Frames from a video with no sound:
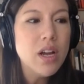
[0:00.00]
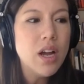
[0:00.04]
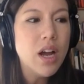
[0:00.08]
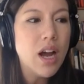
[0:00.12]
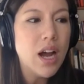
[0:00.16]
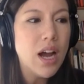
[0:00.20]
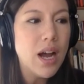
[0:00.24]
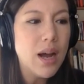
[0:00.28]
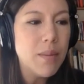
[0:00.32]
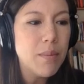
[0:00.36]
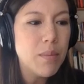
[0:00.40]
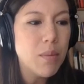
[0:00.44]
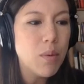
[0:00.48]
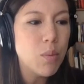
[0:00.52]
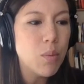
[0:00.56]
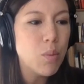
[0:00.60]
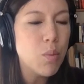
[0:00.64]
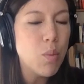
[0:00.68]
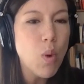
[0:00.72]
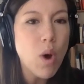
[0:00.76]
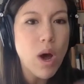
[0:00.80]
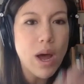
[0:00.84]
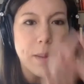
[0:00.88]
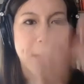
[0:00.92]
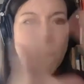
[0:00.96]
um,
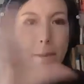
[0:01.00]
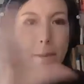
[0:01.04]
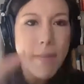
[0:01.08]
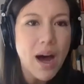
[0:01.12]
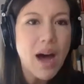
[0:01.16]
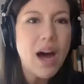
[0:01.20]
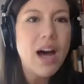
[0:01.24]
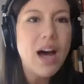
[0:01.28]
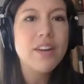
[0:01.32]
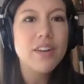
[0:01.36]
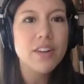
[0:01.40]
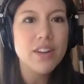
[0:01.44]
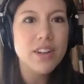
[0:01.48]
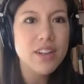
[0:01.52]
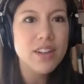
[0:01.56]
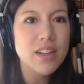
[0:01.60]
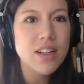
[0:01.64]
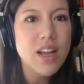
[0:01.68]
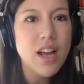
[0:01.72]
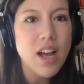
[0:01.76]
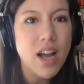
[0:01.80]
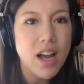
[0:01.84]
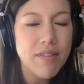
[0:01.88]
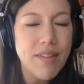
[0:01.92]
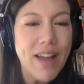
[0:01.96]
one model
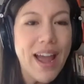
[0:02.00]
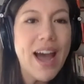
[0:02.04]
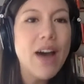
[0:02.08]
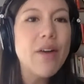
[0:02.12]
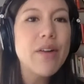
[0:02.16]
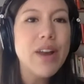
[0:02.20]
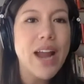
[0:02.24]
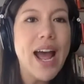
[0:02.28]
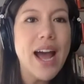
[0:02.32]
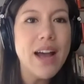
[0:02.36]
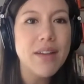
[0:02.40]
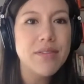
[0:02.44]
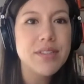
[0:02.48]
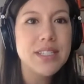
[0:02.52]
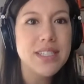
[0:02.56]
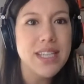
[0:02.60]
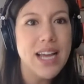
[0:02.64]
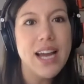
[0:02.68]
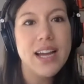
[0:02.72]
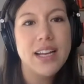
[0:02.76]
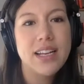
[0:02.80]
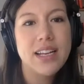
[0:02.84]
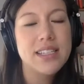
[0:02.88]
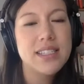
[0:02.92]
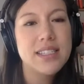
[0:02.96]
of how to have
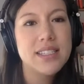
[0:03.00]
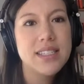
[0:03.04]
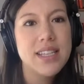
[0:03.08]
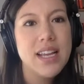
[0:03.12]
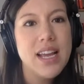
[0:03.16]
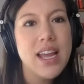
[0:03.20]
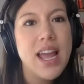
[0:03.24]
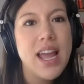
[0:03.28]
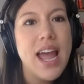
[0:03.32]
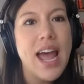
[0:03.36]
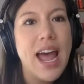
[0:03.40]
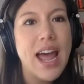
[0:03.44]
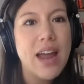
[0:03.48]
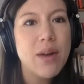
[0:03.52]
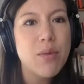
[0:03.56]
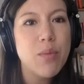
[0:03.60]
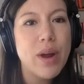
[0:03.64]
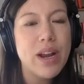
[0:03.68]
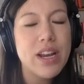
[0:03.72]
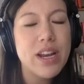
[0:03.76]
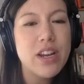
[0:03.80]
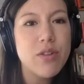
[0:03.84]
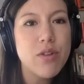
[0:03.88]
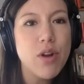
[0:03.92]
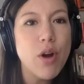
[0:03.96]
sex. And
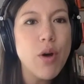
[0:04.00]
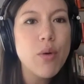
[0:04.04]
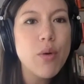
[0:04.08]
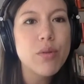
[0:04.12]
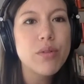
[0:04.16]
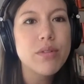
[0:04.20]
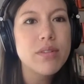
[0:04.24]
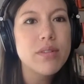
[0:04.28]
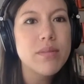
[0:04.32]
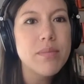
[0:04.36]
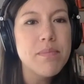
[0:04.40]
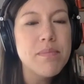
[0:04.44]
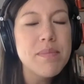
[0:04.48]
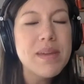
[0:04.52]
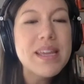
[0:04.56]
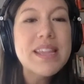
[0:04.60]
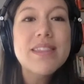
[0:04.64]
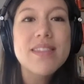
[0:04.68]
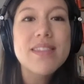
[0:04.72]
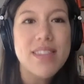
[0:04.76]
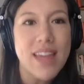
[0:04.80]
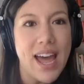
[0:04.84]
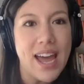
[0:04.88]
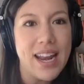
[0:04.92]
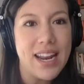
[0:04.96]
when you don't meet that